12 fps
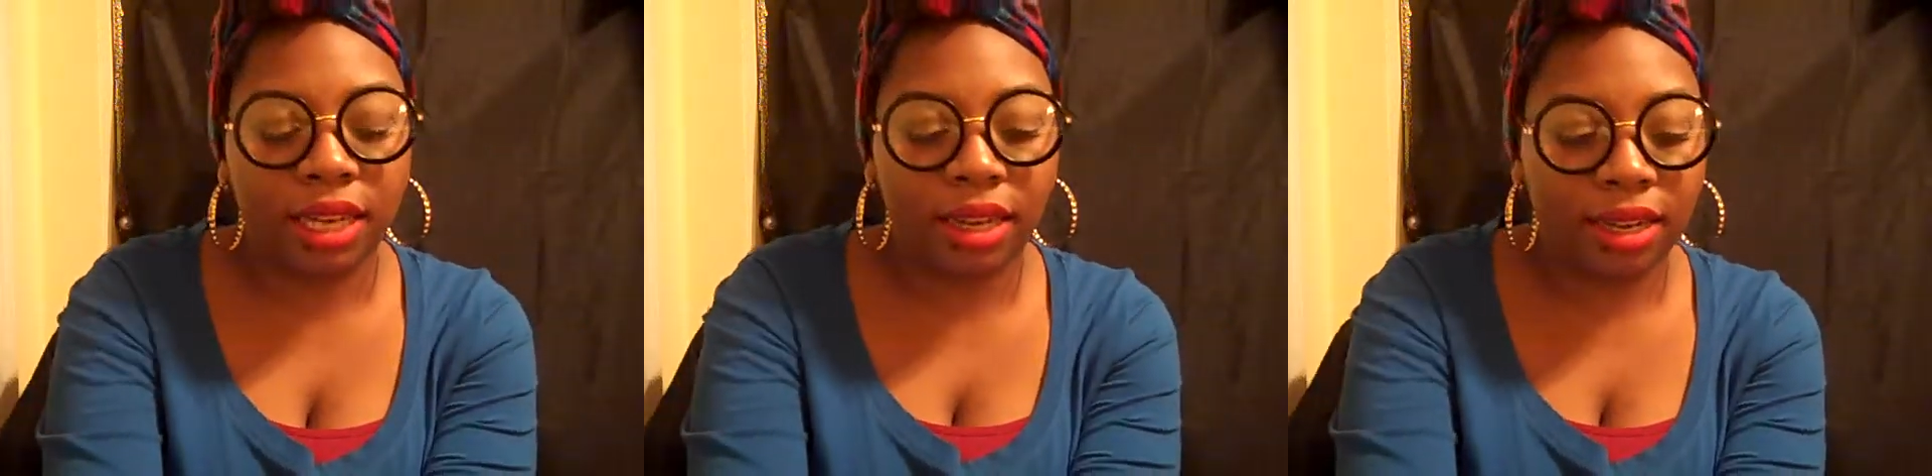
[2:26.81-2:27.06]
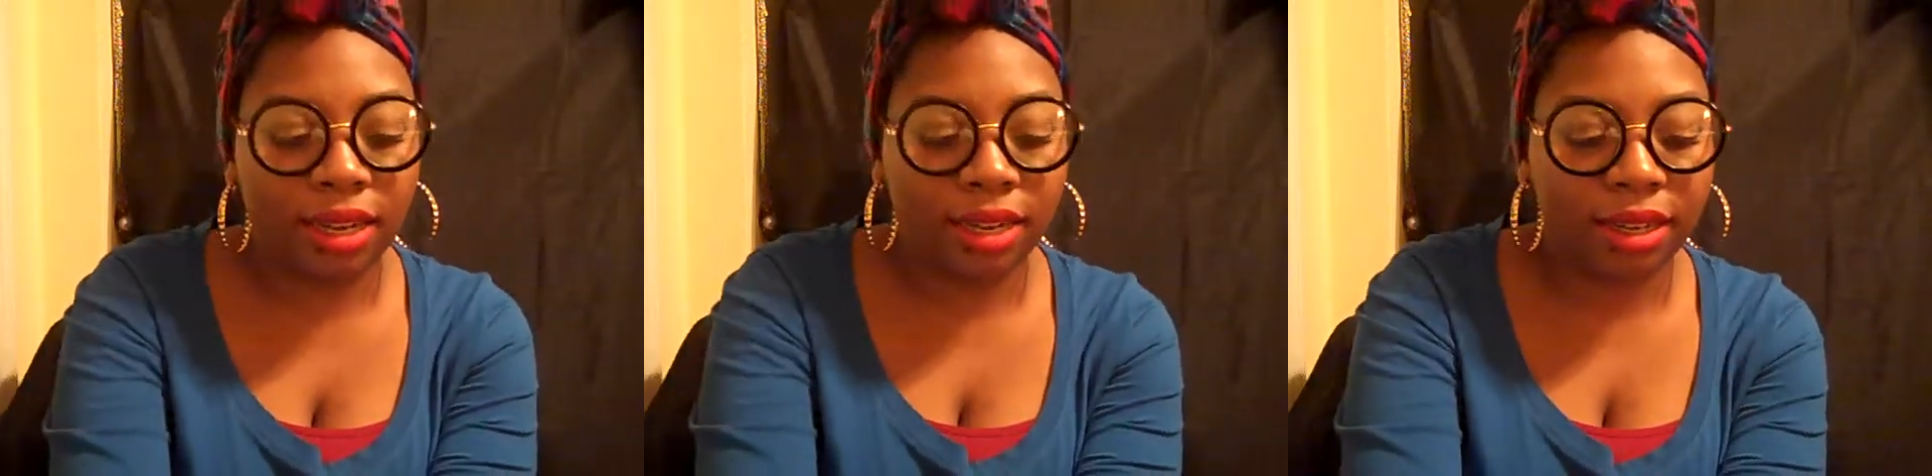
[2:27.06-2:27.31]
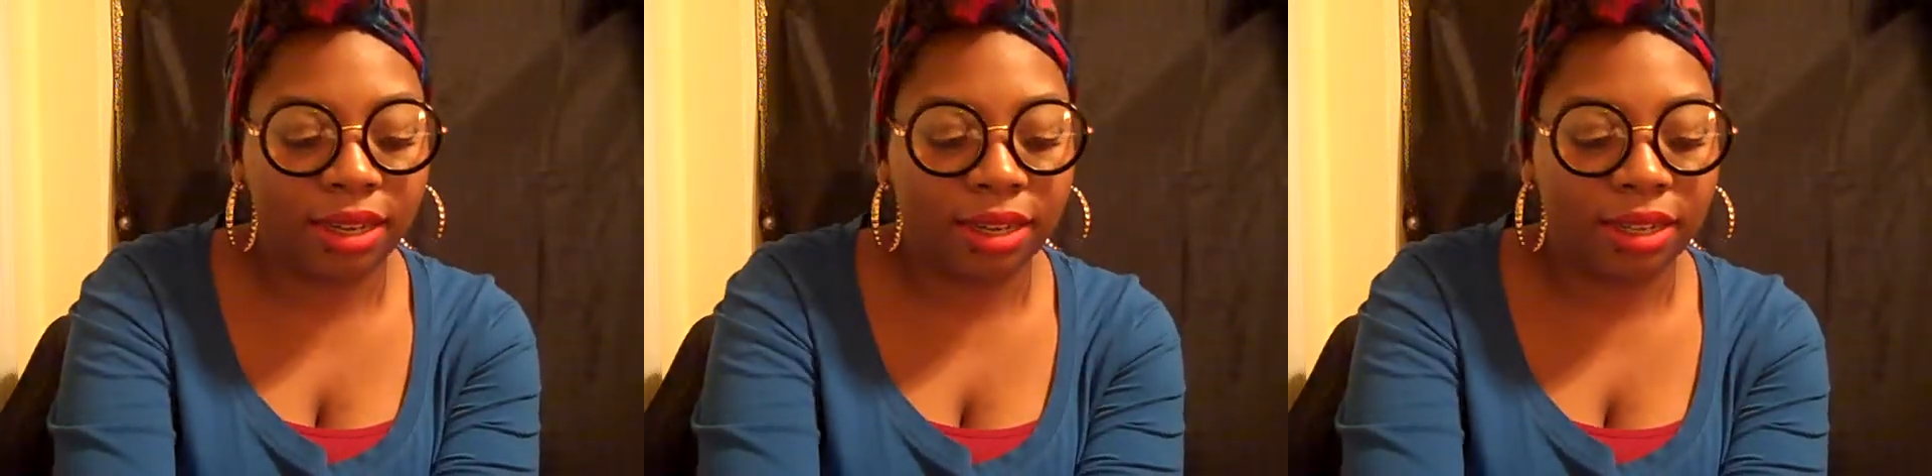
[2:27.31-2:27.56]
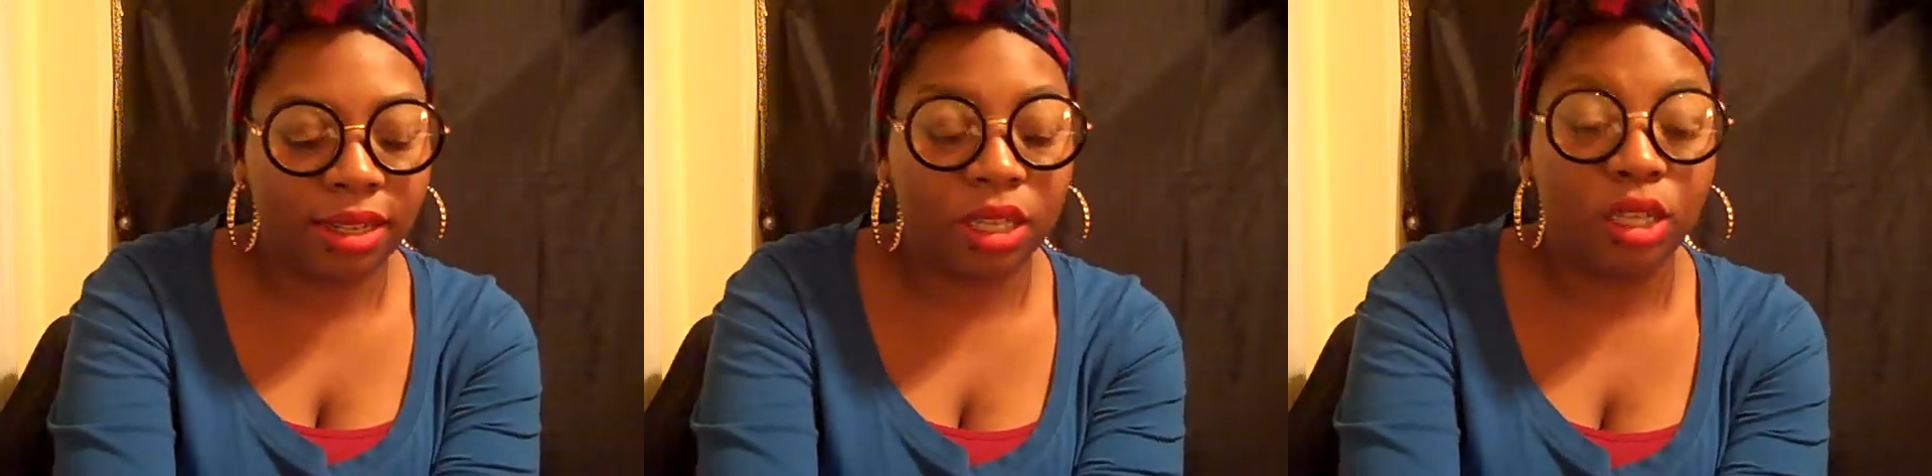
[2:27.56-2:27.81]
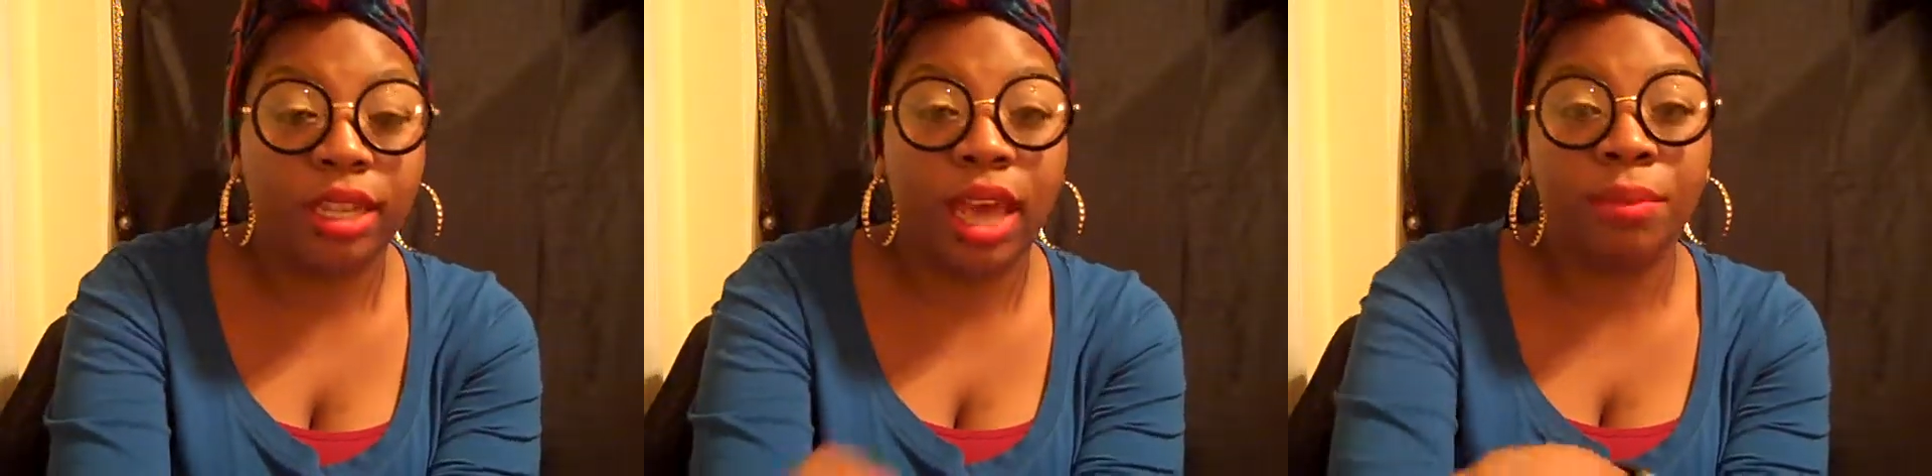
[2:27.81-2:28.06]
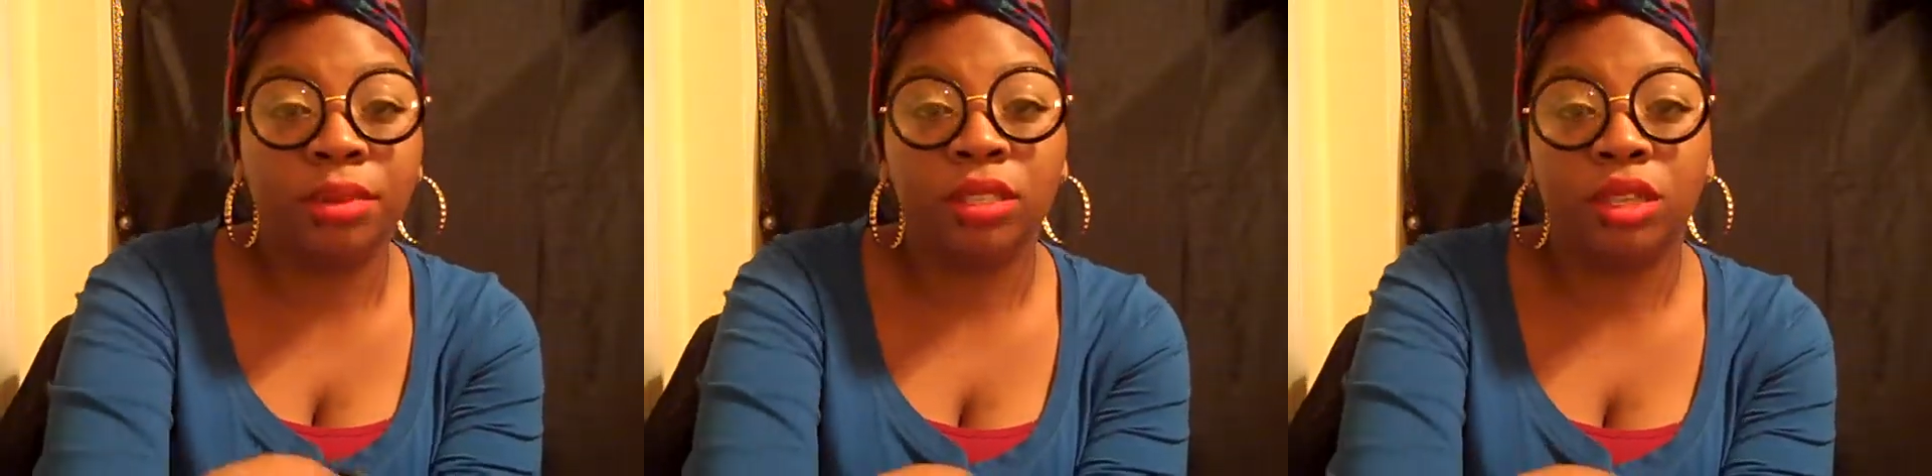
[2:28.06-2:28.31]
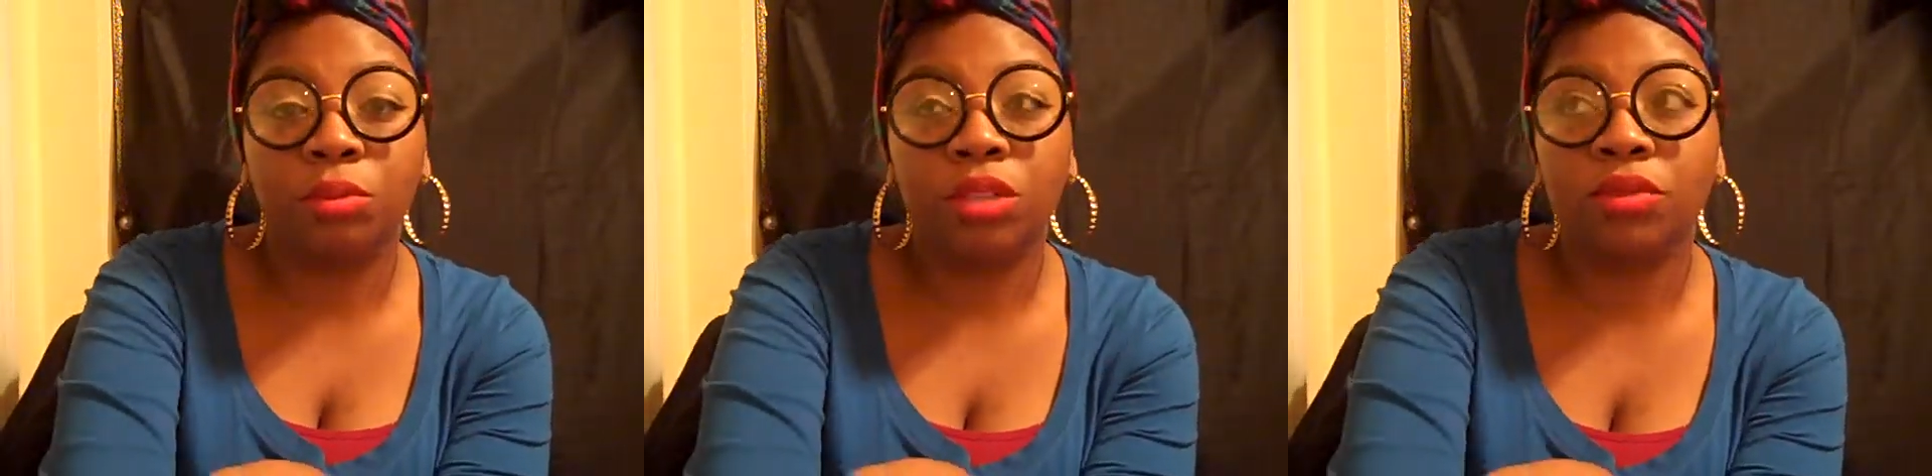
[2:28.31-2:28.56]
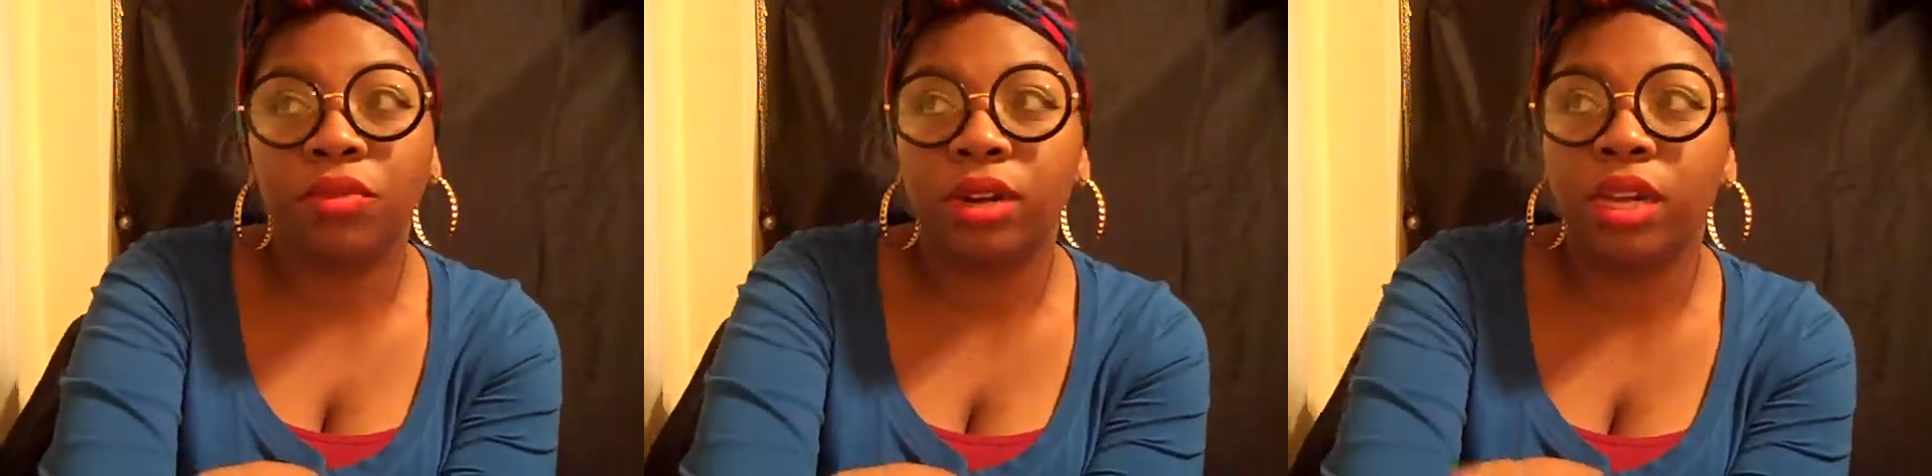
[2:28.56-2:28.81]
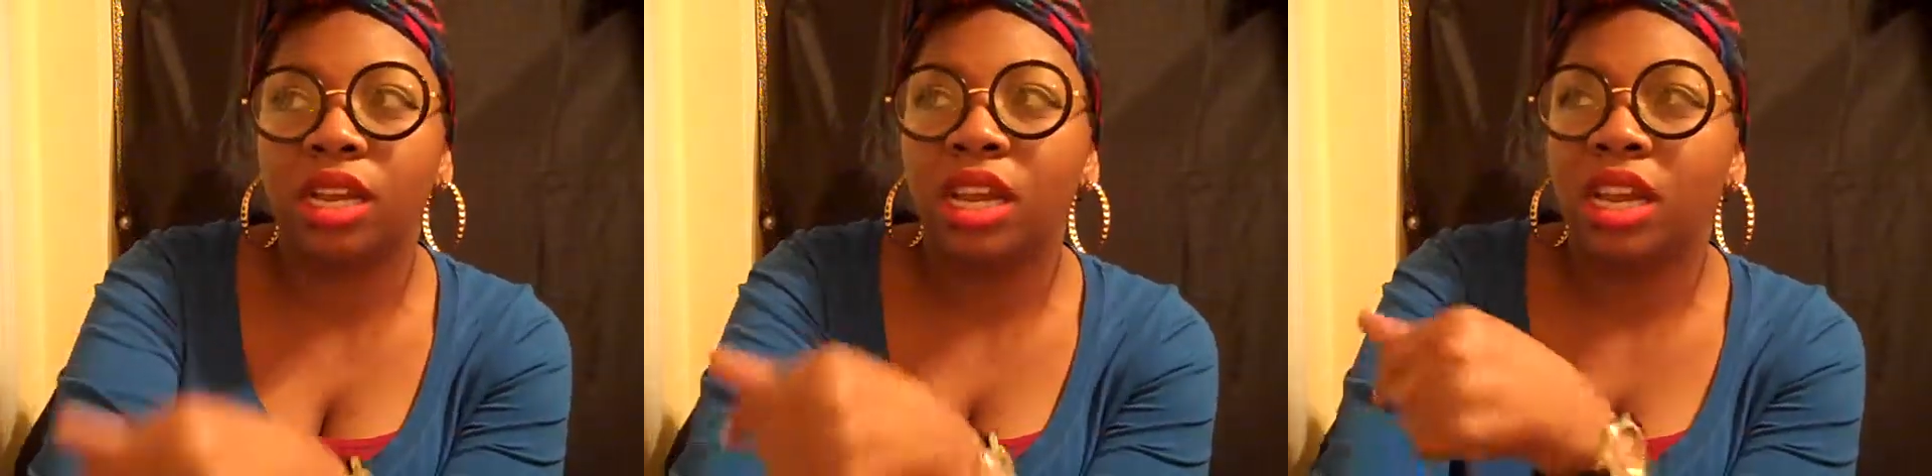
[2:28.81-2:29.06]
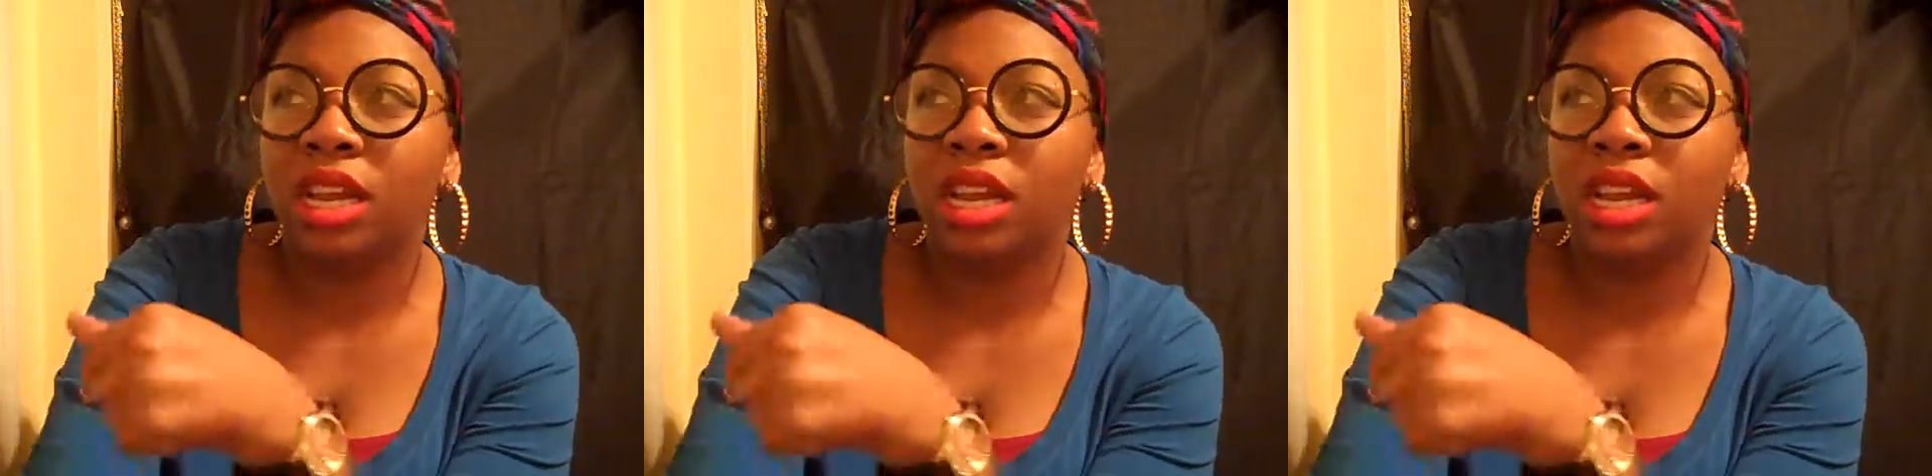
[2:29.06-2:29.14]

That museum was free.